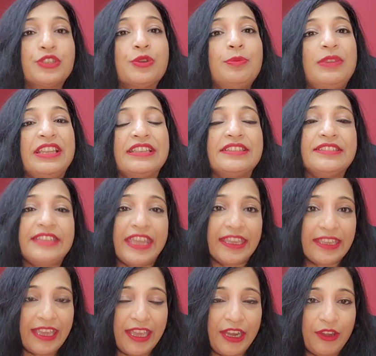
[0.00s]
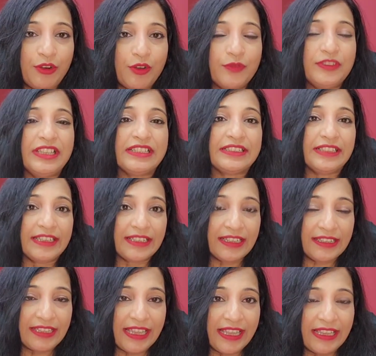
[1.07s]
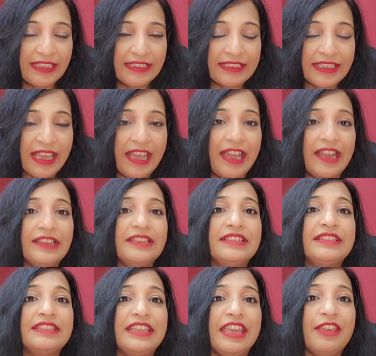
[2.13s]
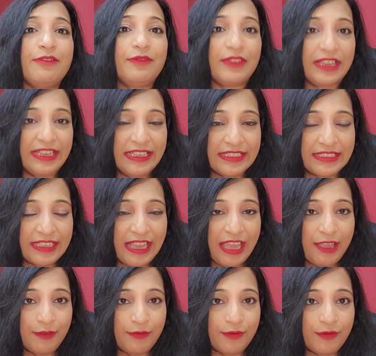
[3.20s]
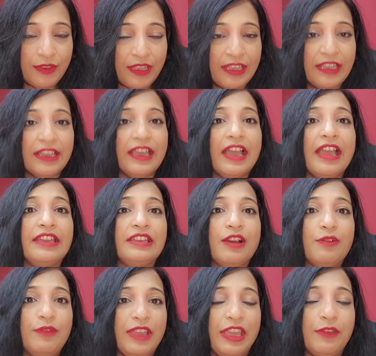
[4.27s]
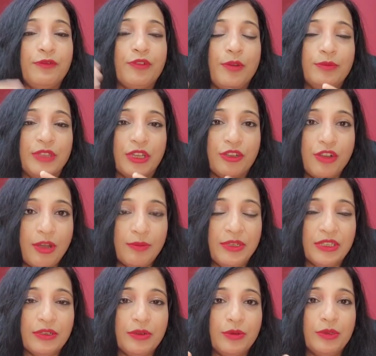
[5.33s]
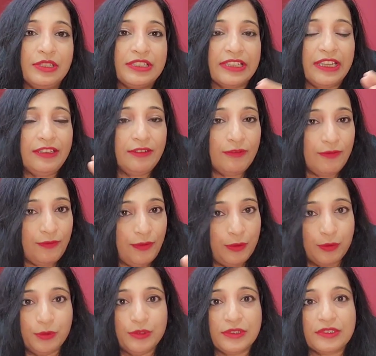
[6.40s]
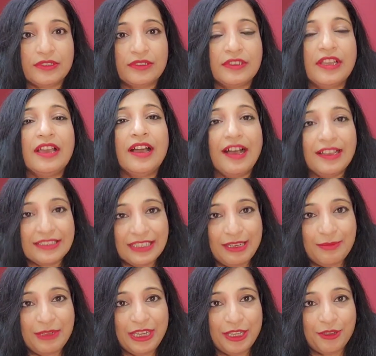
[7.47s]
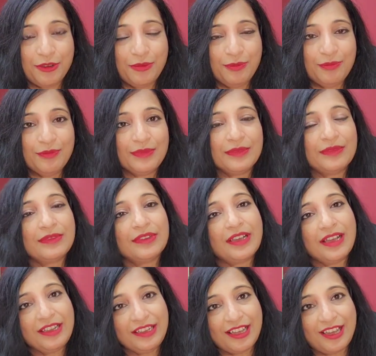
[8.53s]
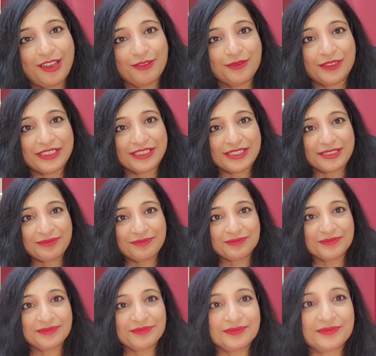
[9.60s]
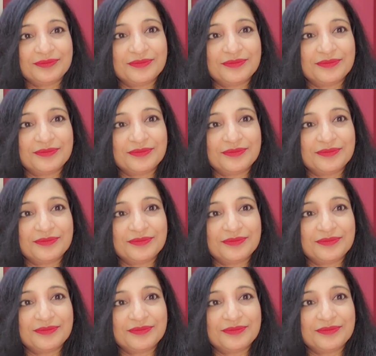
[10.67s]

So please take care of these little things and stay very safe and away from the common colds and flus. Assalamu alaikum. Allah Hafiz.